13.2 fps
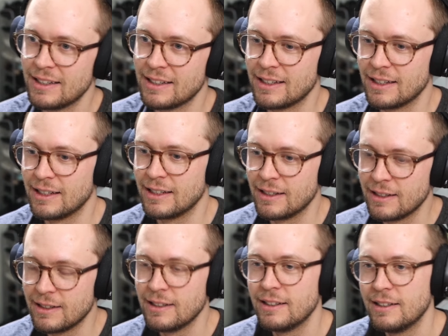Uh,
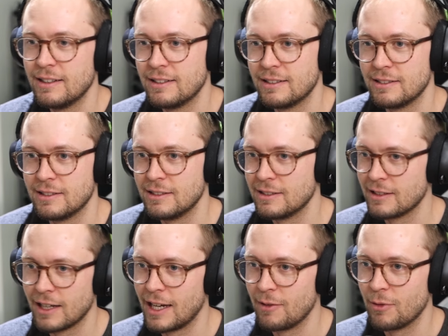
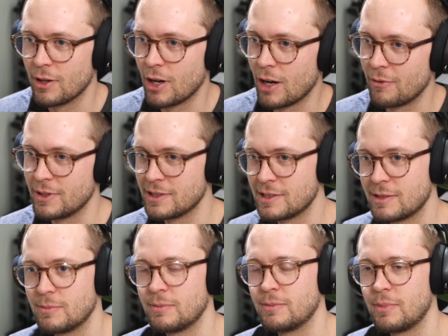I have the office
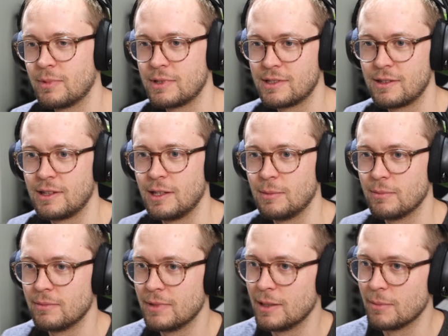this theme
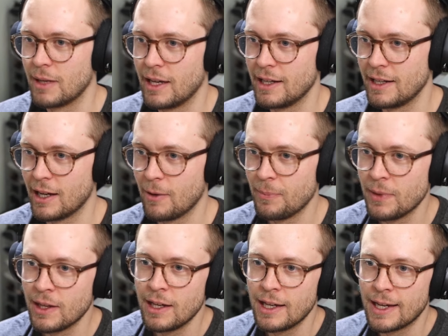in my head now.
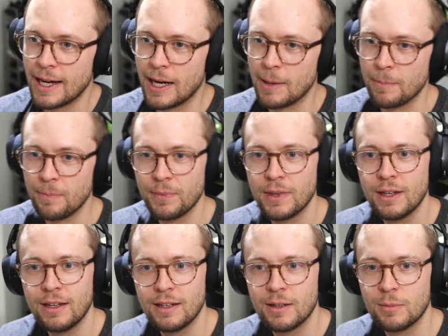Um,
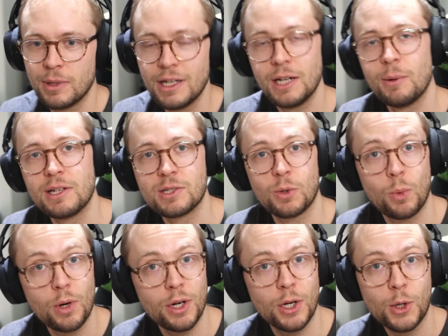but anyways,
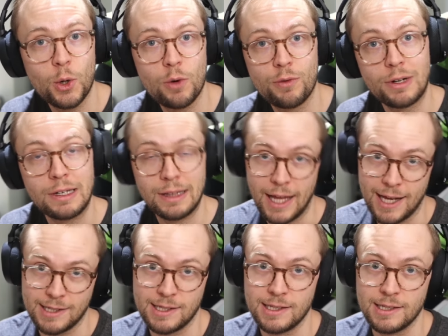we're going to go over
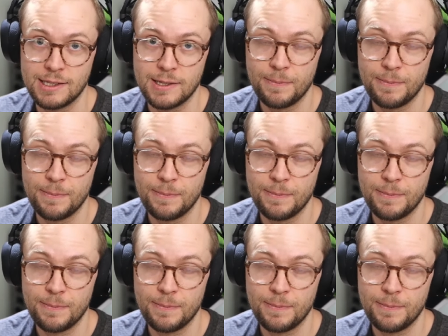classes.